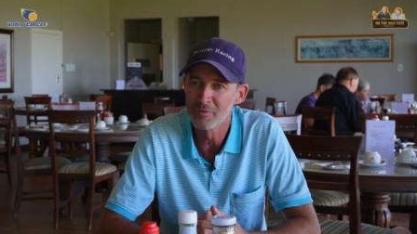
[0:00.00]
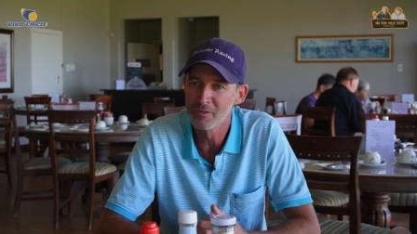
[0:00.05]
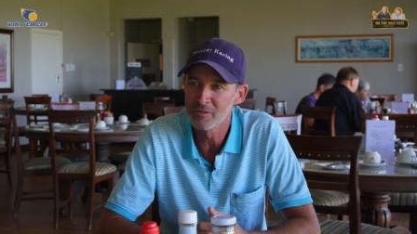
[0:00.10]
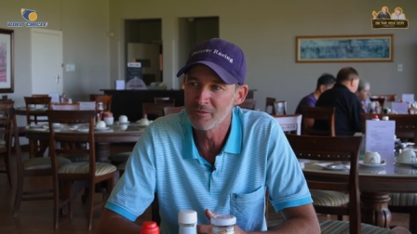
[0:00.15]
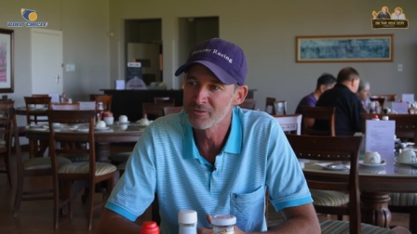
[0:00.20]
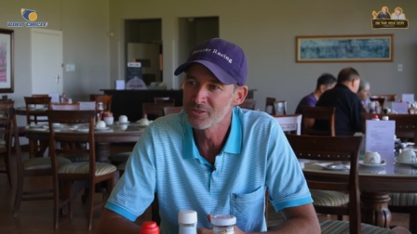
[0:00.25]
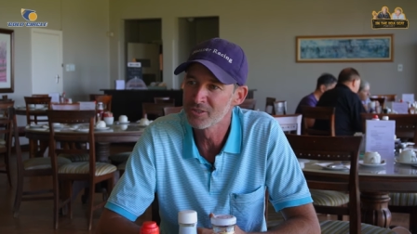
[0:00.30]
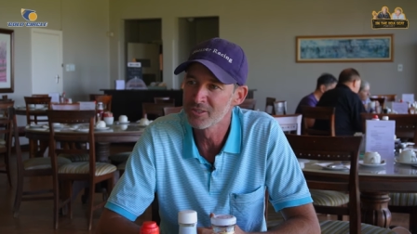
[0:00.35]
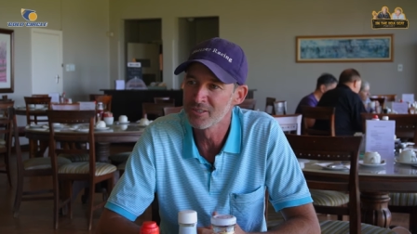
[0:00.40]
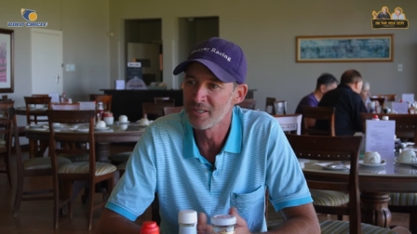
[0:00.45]

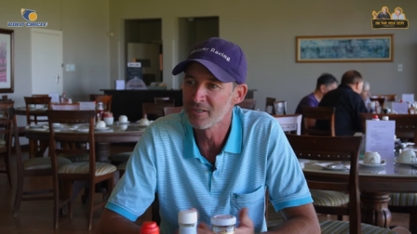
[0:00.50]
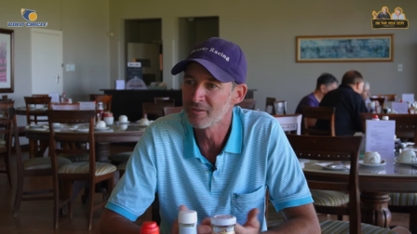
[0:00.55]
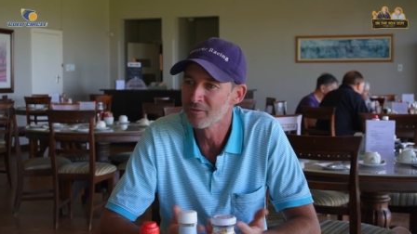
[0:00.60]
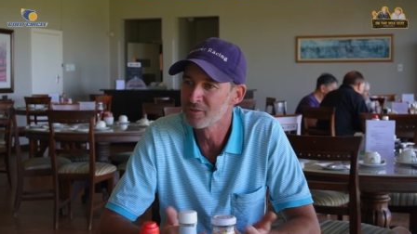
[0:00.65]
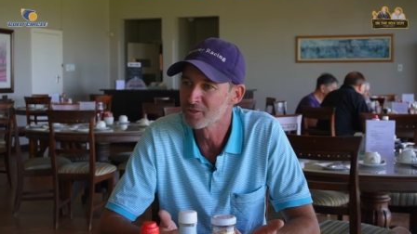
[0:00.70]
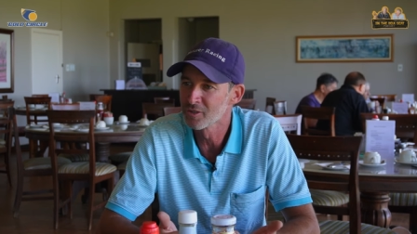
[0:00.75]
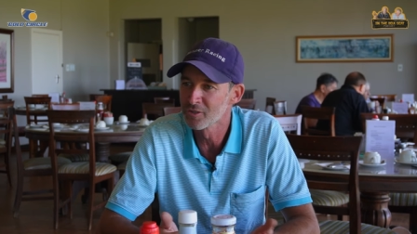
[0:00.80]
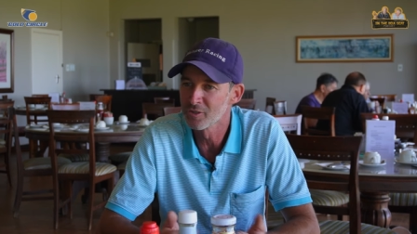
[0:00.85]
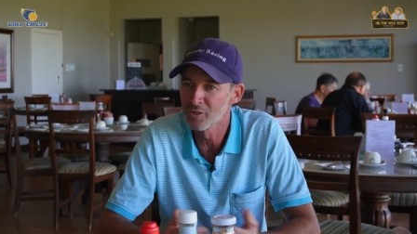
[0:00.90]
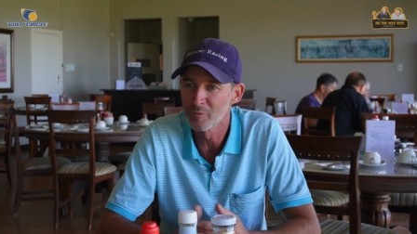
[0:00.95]
obviously they
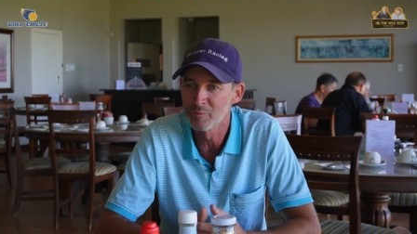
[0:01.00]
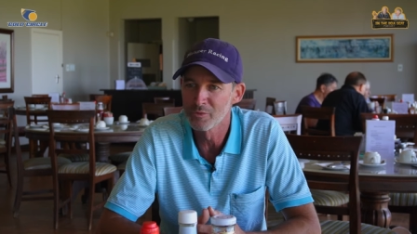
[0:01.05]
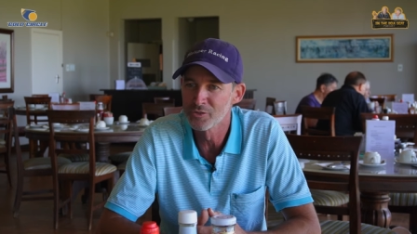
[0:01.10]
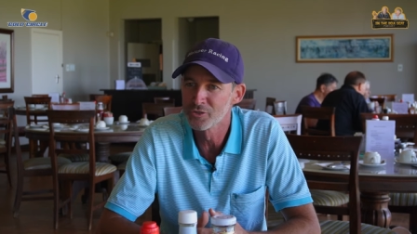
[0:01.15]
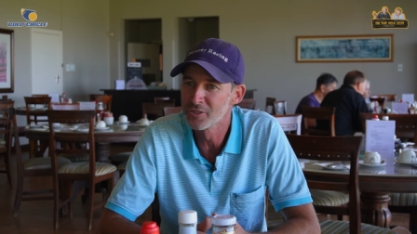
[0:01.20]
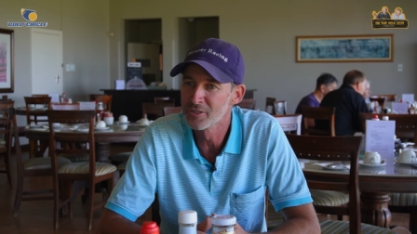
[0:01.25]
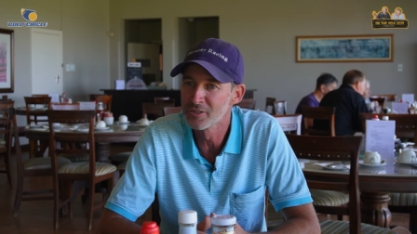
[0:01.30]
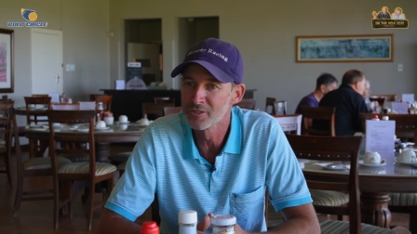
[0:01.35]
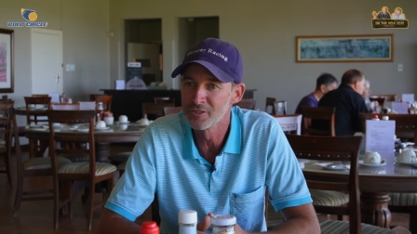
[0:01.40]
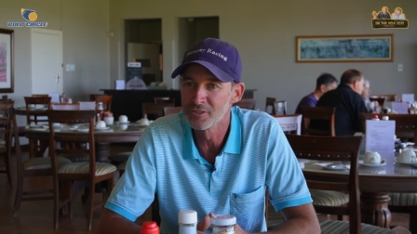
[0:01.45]
always got the
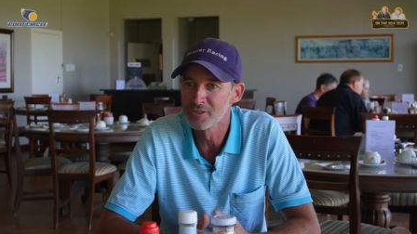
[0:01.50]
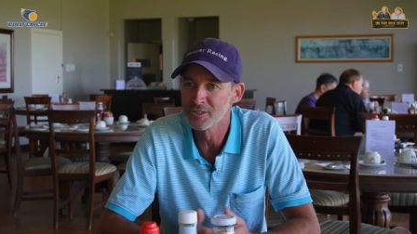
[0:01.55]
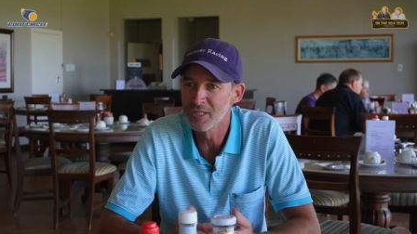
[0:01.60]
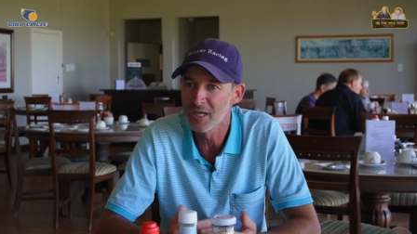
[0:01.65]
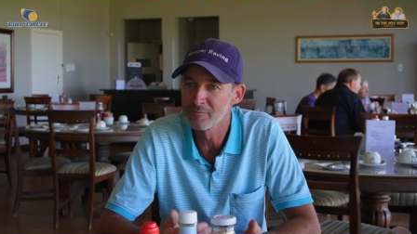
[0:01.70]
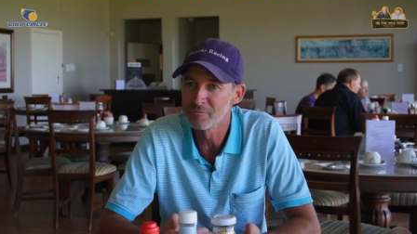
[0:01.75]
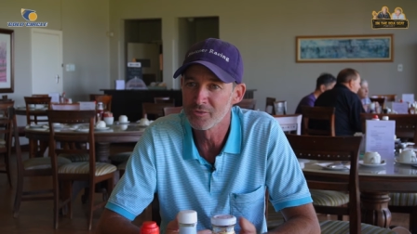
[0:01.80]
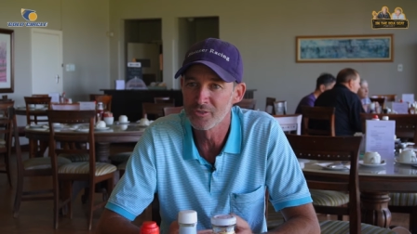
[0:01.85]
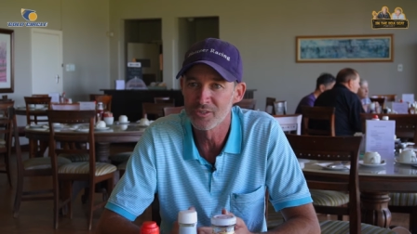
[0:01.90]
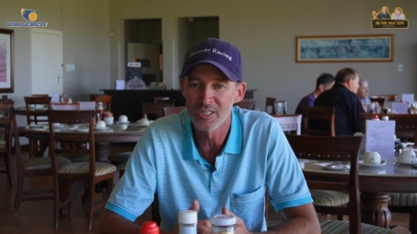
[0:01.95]
opportunity to
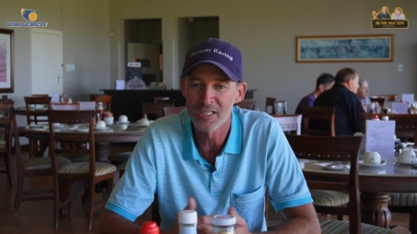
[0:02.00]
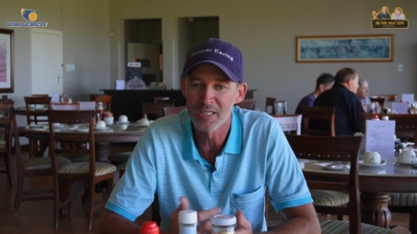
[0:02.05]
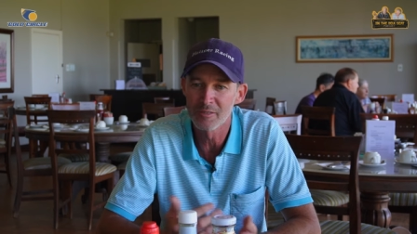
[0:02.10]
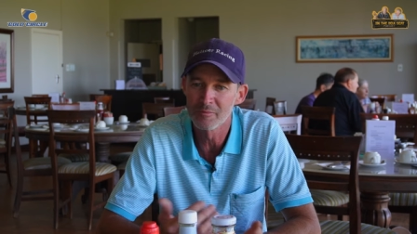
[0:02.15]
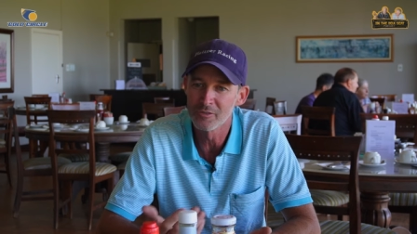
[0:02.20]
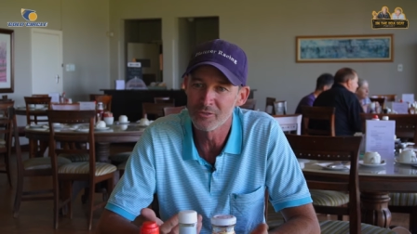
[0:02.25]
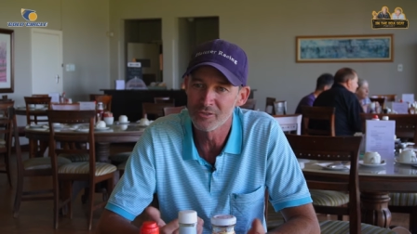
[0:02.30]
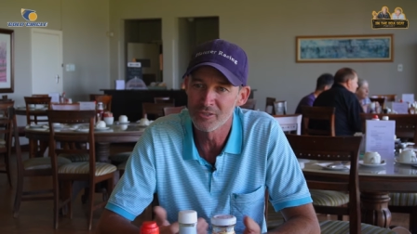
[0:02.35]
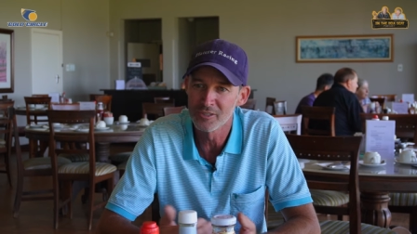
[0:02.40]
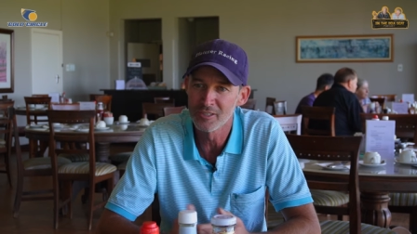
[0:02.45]
come to
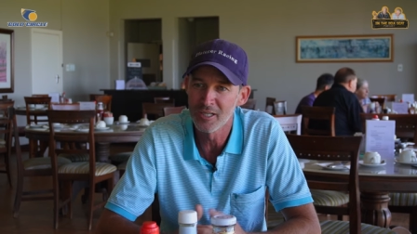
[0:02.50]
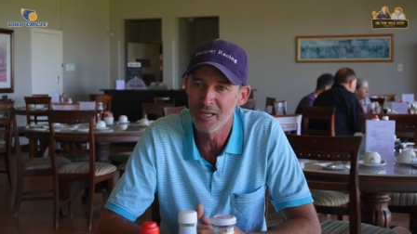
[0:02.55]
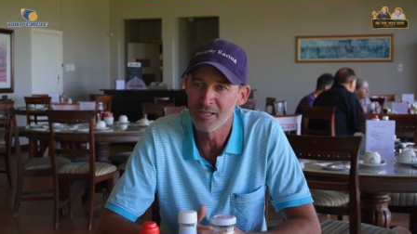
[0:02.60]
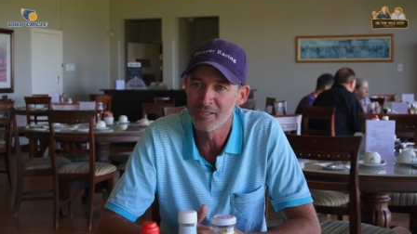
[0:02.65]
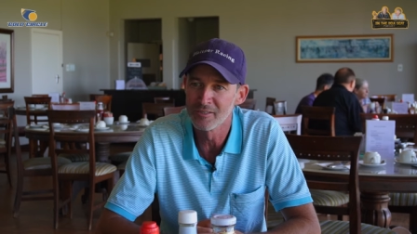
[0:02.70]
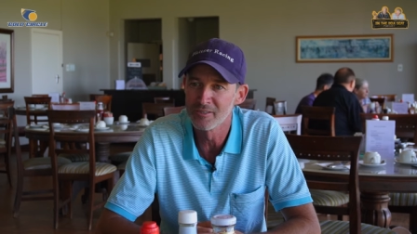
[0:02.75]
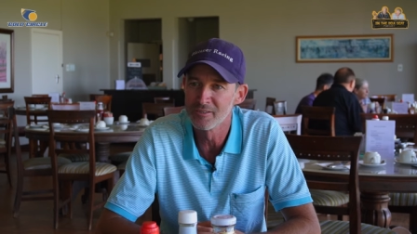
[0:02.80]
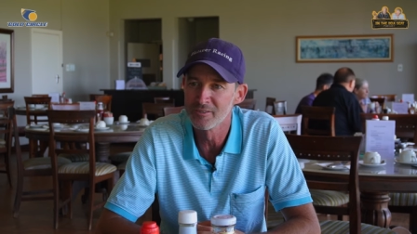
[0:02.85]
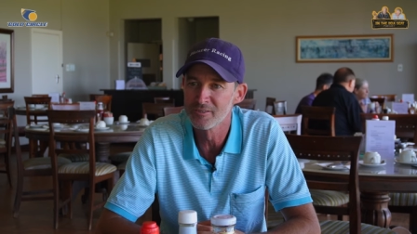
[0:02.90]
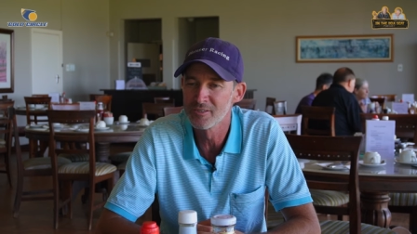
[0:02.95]
stables and,
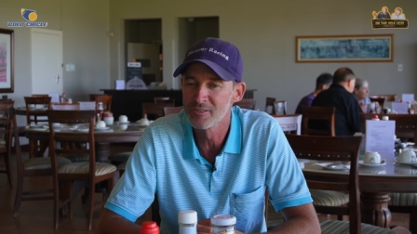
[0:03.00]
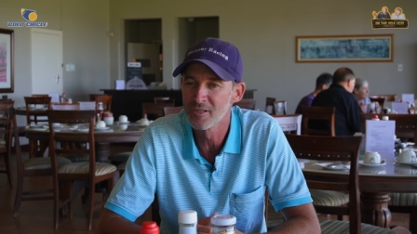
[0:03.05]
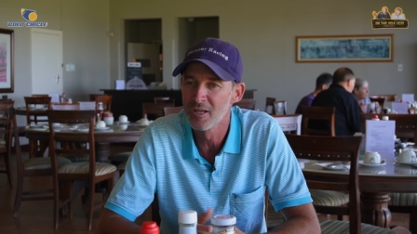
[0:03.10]
and